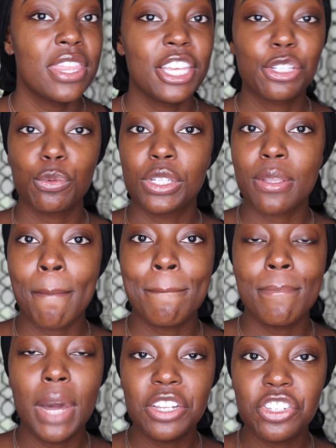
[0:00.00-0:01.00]
this was
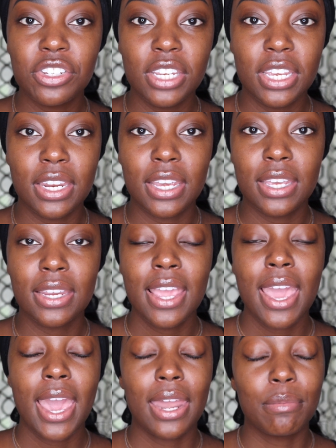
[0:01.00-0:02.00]
much needed,
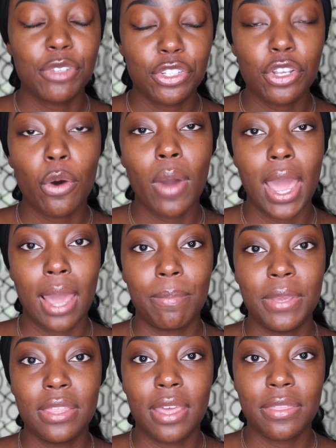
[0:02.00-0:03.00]
and I'm so
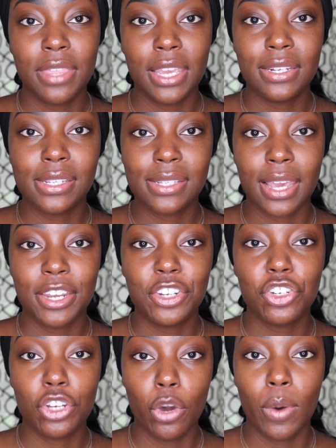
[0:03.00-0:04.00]
happy that they
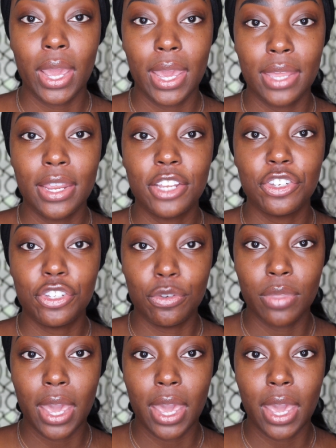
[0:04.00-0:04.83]
decided to go ahead and do